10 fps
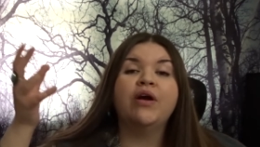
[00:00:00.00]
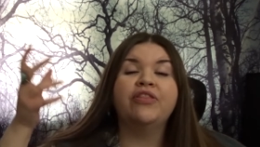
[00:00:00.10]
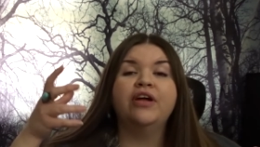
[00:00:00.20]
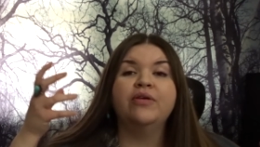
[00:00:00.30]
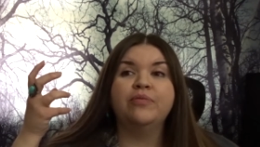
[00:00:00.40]
I
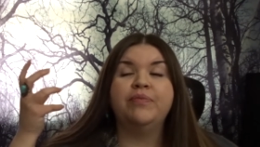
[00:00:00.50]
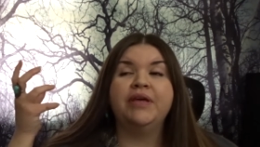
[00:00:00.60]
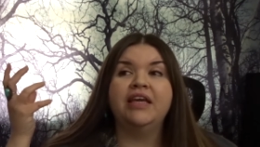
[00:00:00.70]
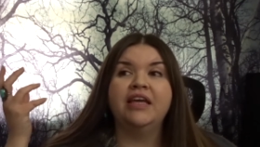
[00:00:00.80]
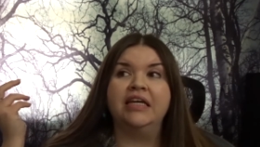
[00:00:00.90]
thought it would
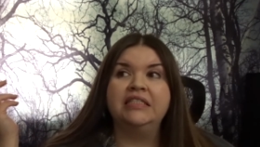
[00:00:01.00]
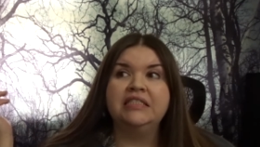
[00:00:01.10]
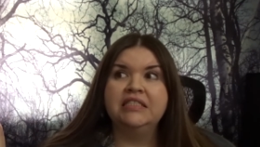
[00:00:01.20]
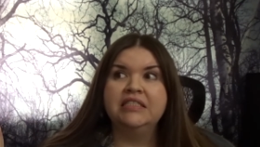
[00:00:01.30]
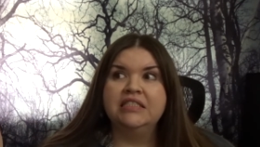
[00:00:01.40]
be
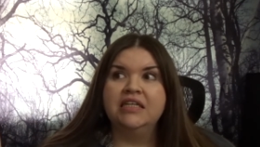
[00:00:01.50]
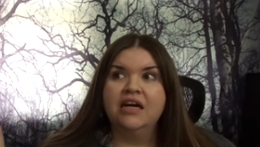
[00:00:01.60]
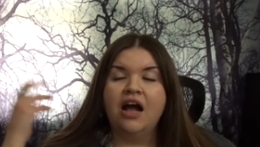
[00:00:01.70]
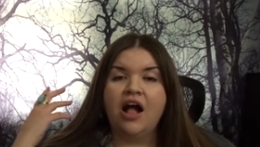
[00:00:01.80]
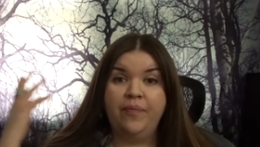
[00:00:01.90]

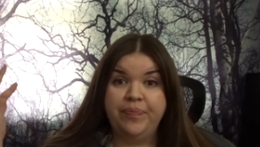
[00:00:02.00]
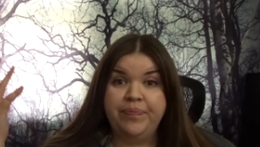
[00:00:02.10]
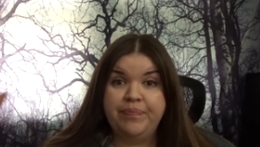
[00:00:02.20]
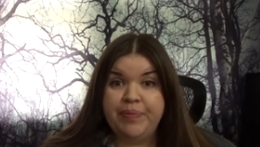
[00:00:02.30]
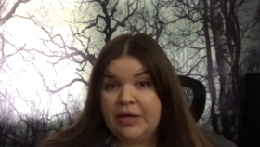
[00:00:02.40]
a
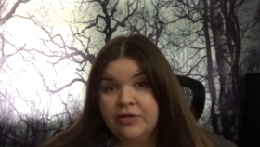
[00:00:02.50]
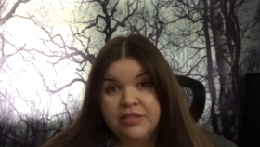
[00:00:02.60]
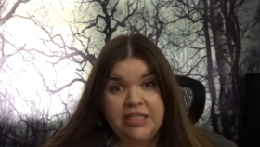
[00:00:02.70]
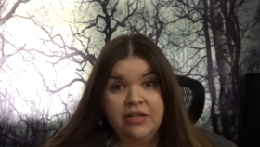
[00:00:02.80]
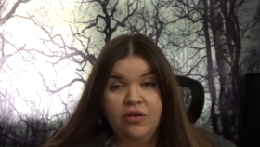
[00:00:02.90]
bigger
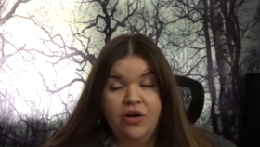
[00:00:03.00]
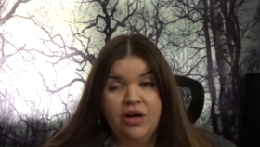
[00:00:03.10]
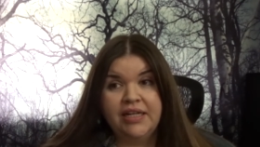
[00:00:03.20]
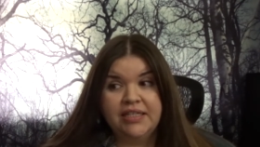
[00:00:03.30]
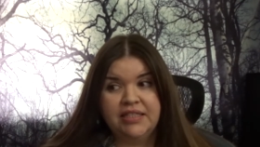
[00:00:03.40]
deal,
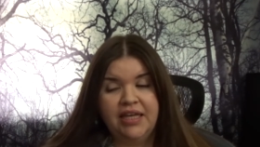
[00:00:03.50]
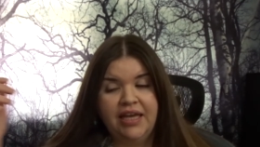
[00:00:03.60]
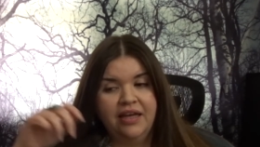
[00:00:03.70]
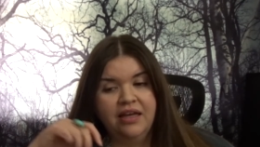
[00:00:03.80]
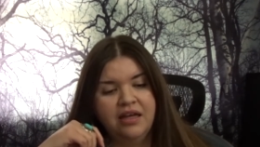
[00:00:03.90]
honestly.